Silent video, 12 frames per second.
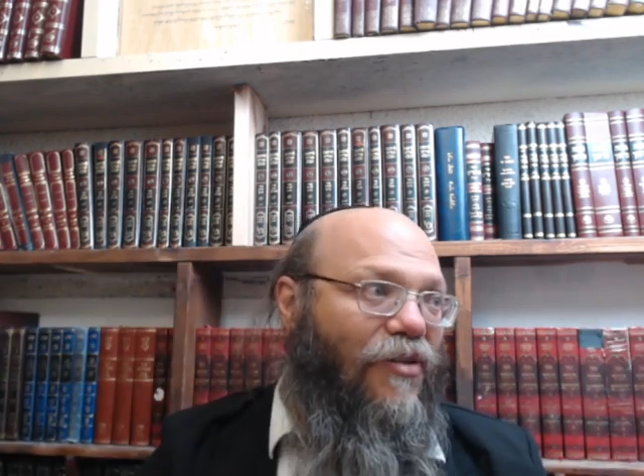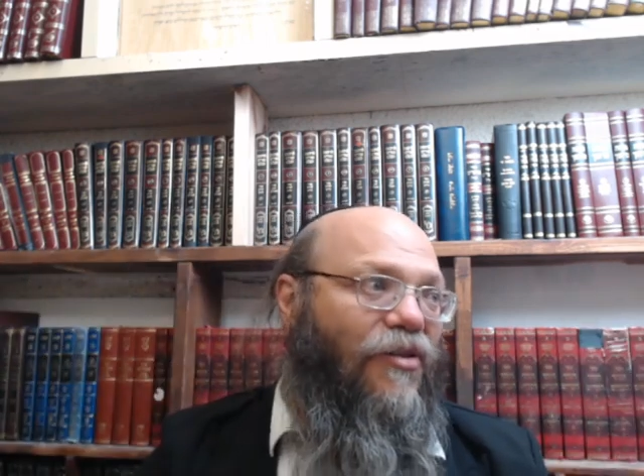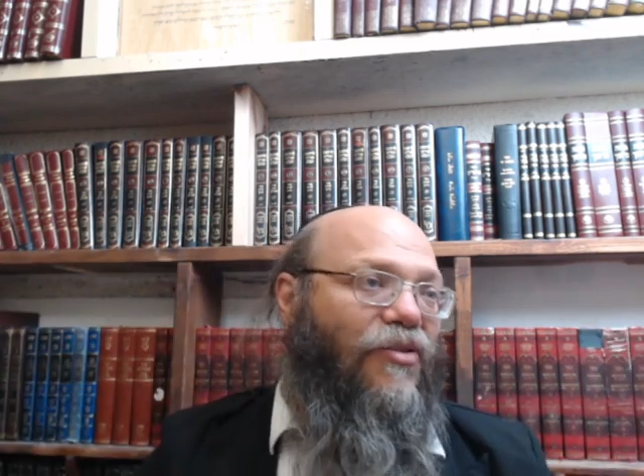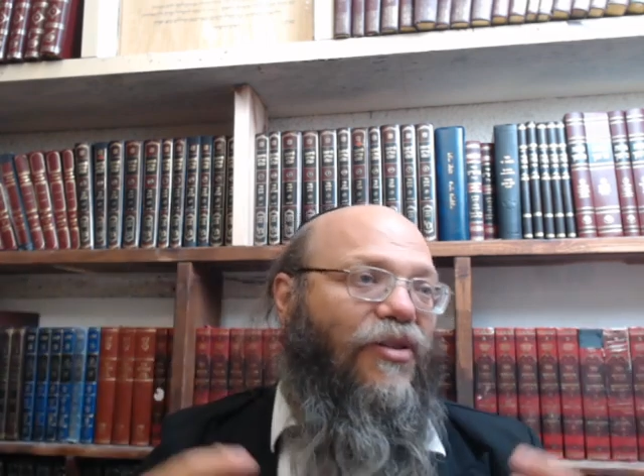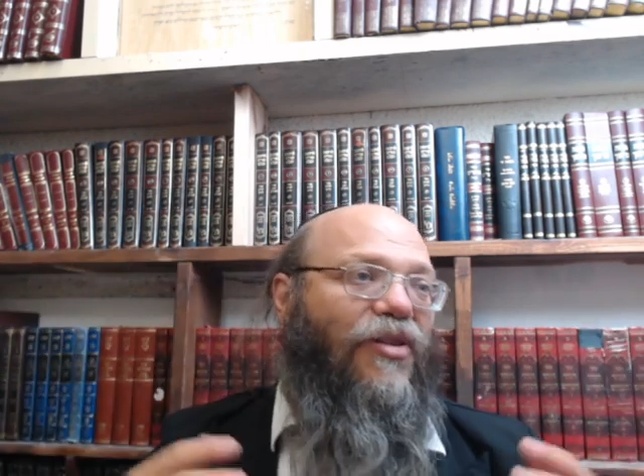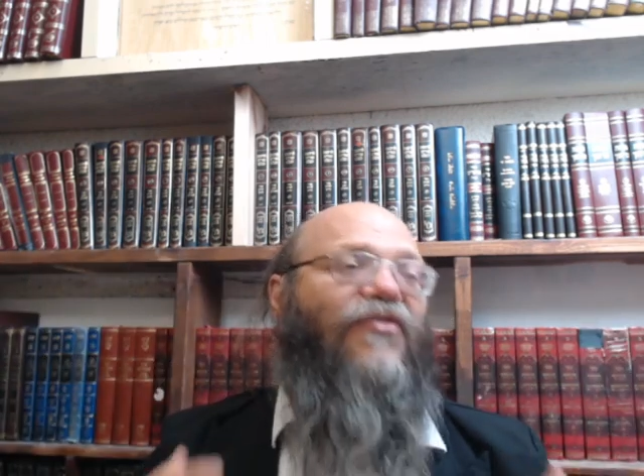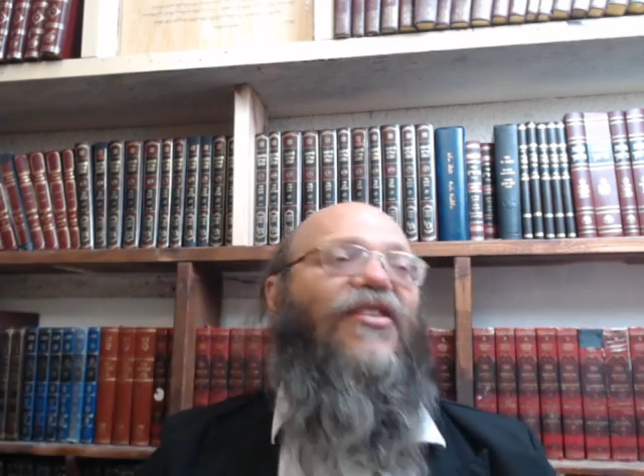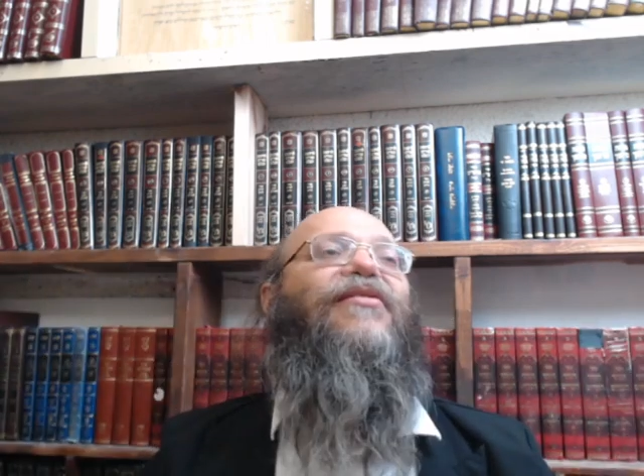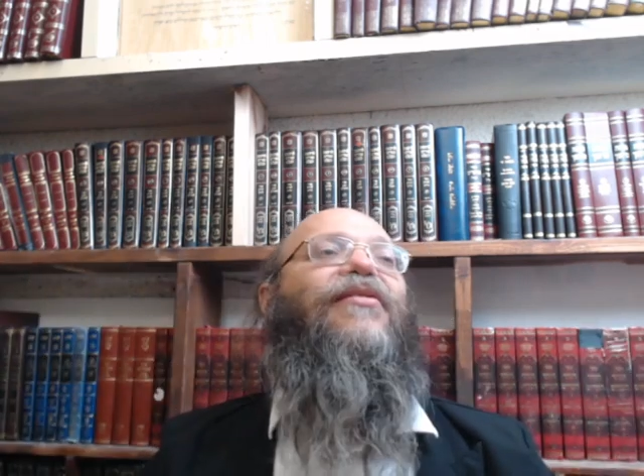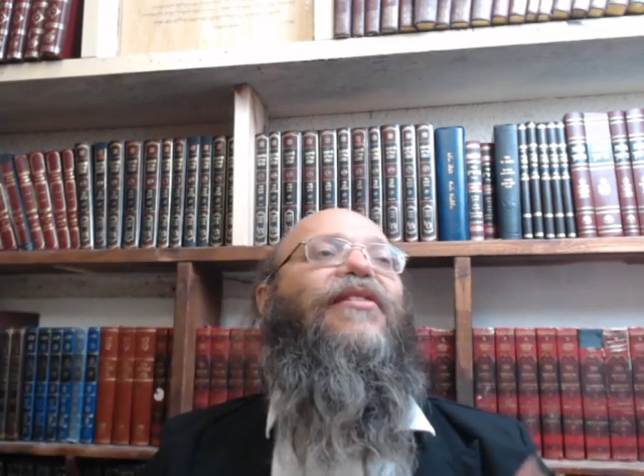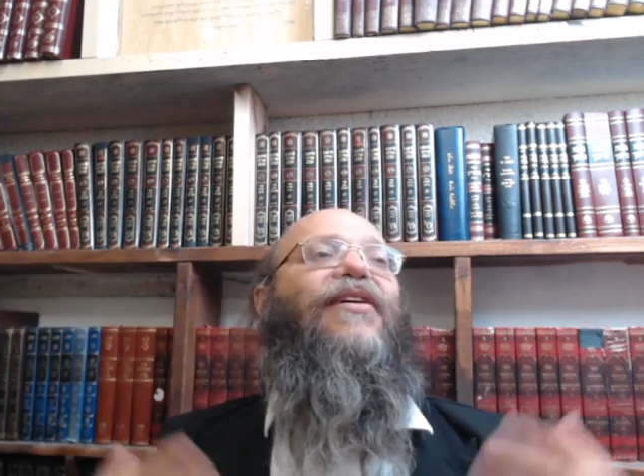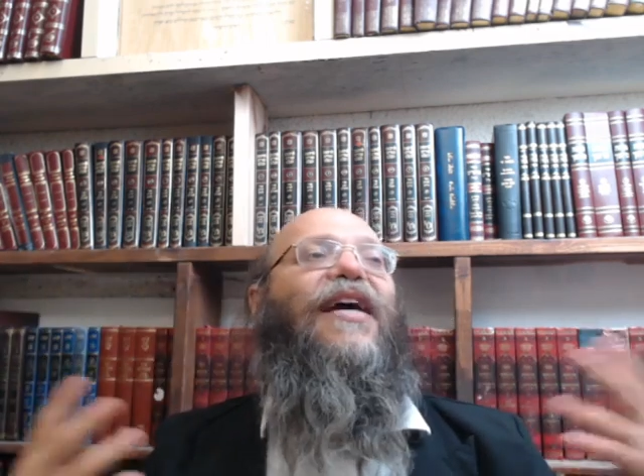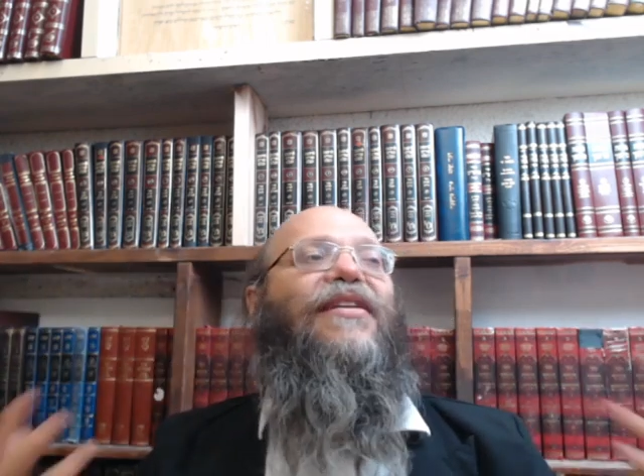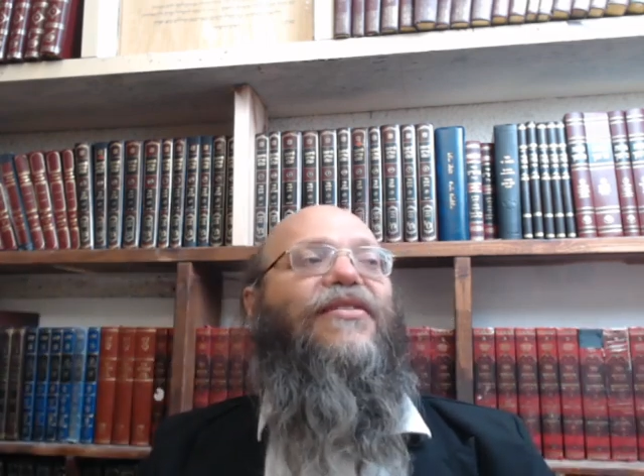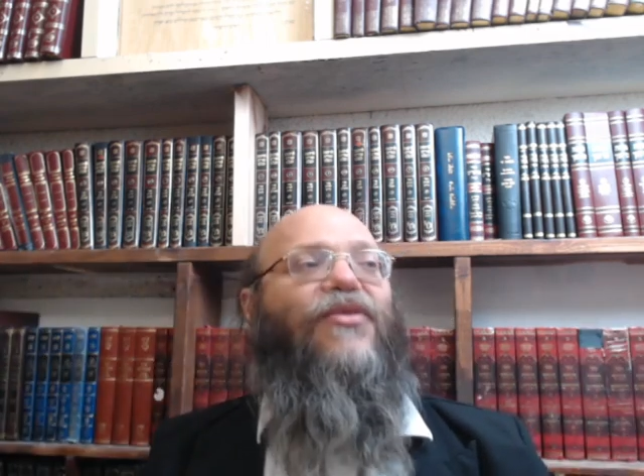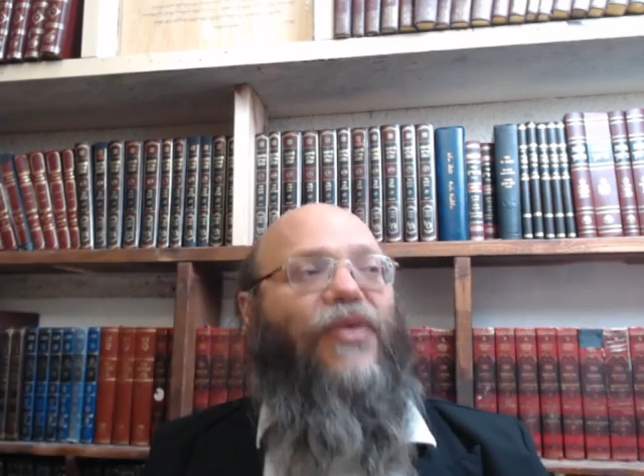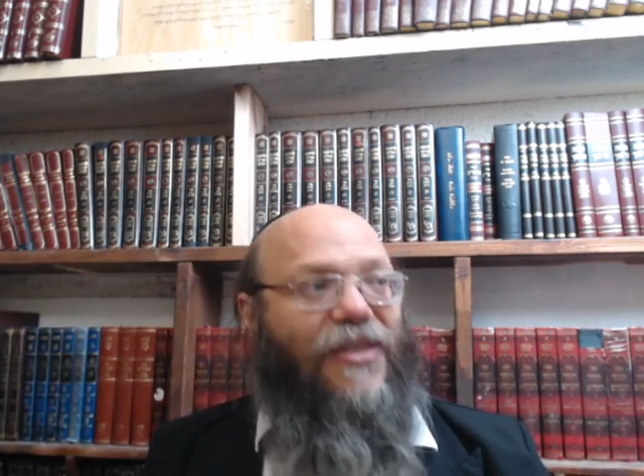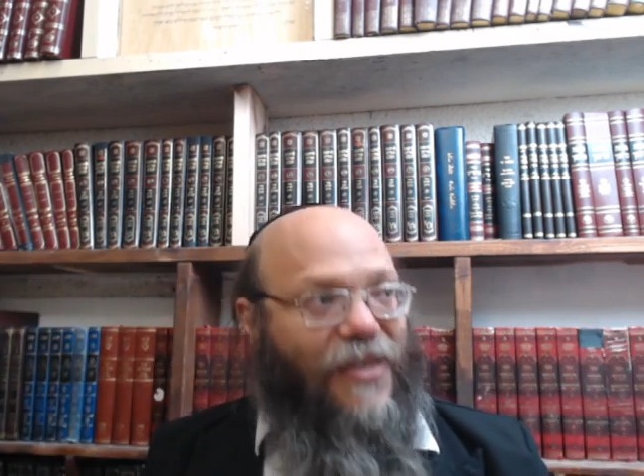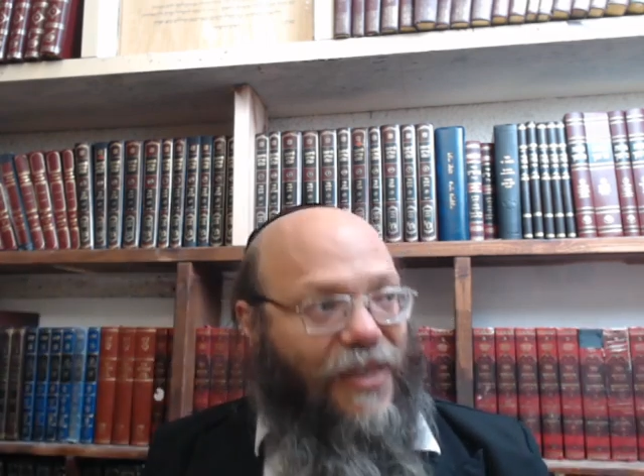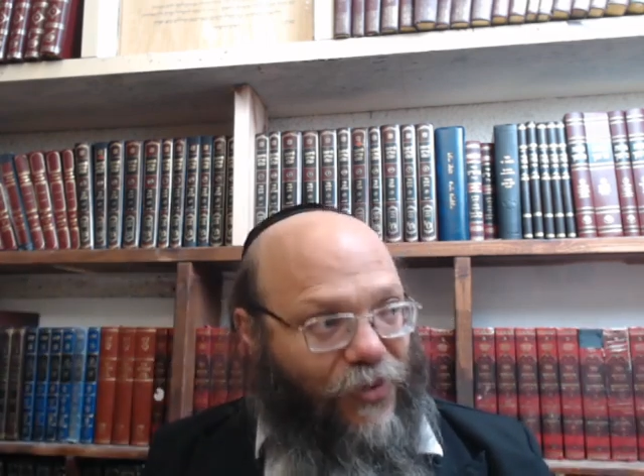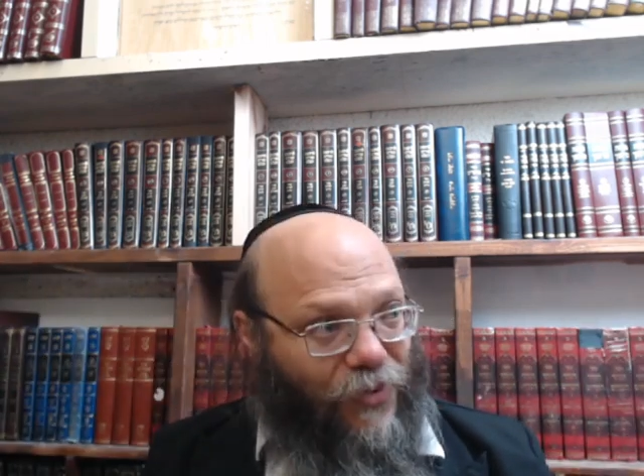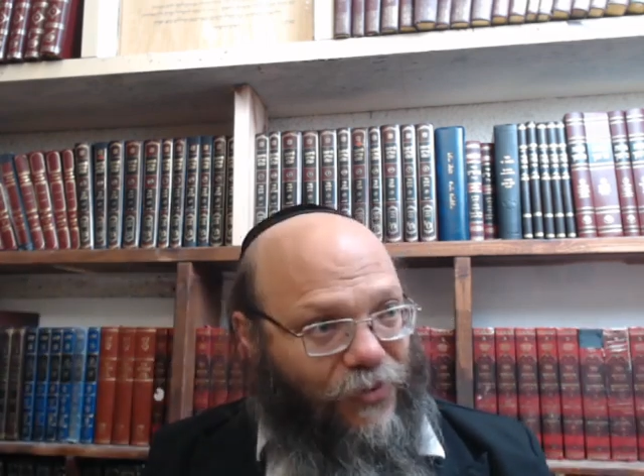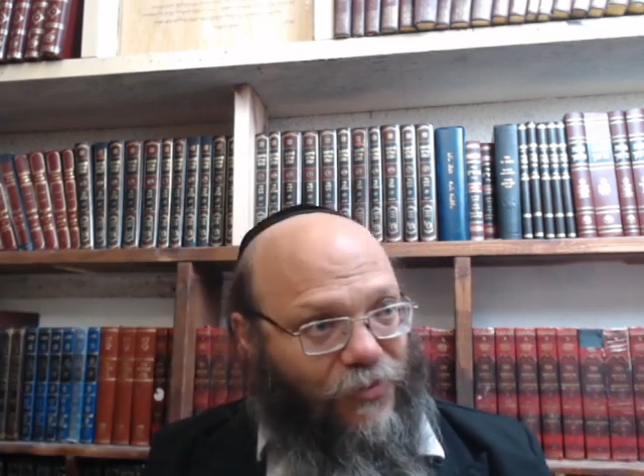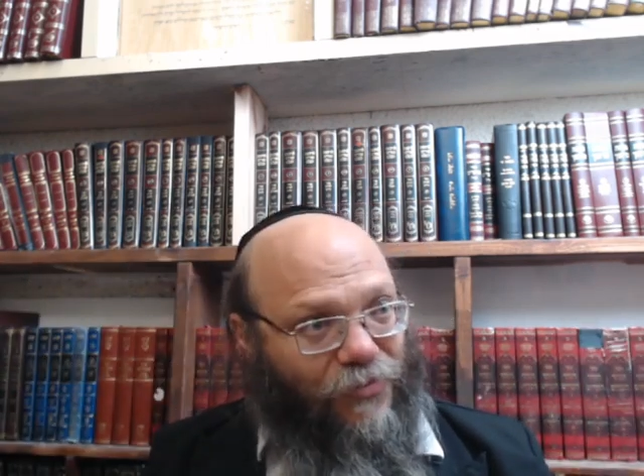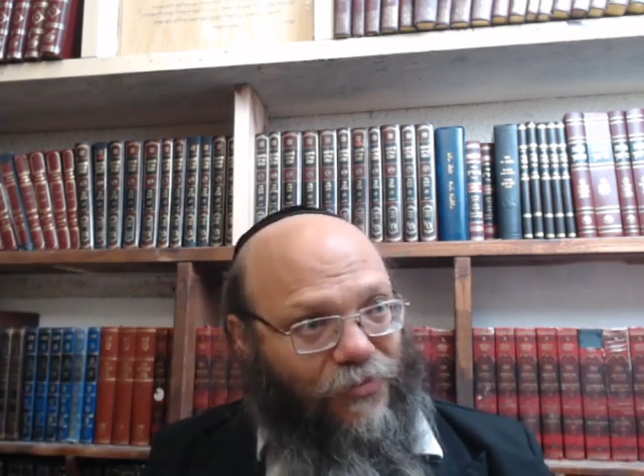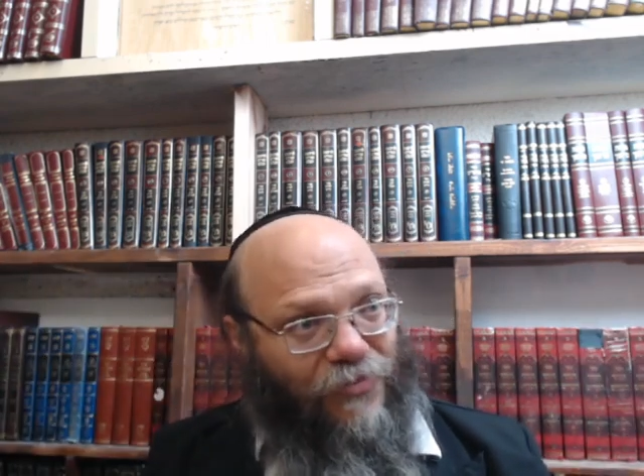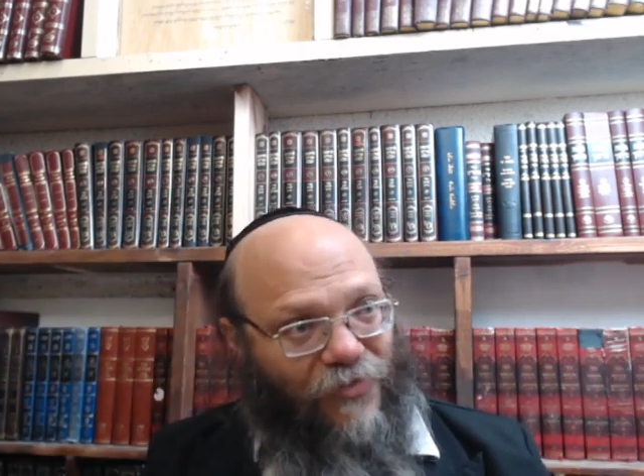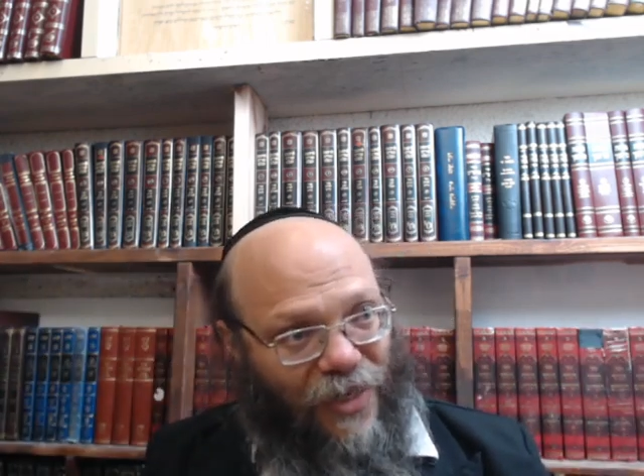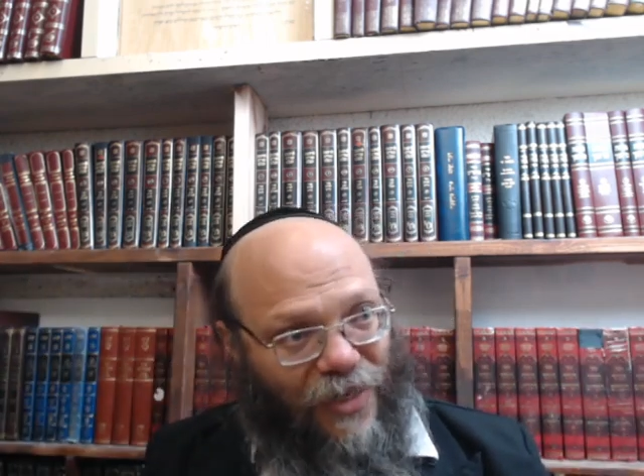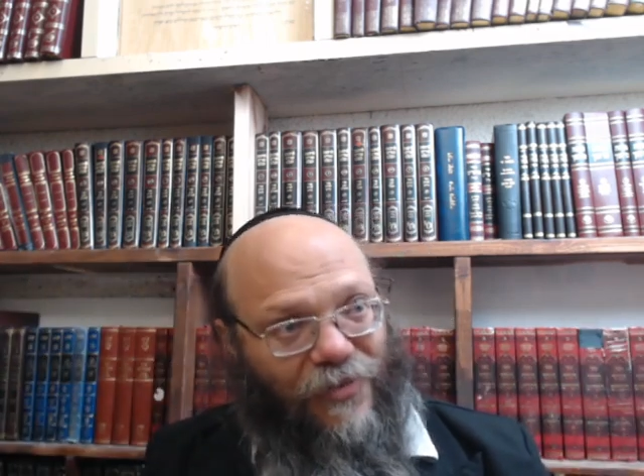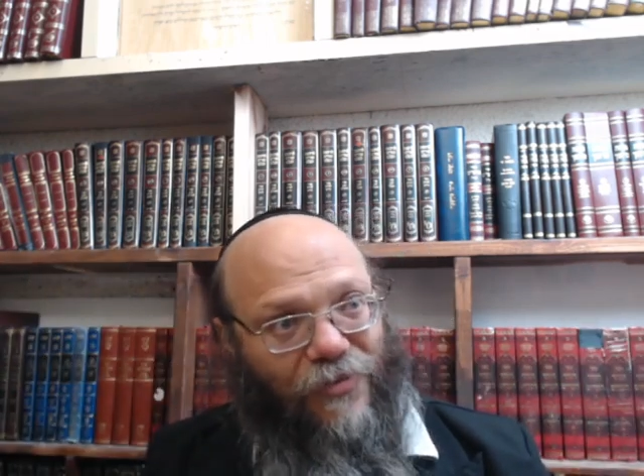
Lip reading: So the vessel gets to its tikkun, right?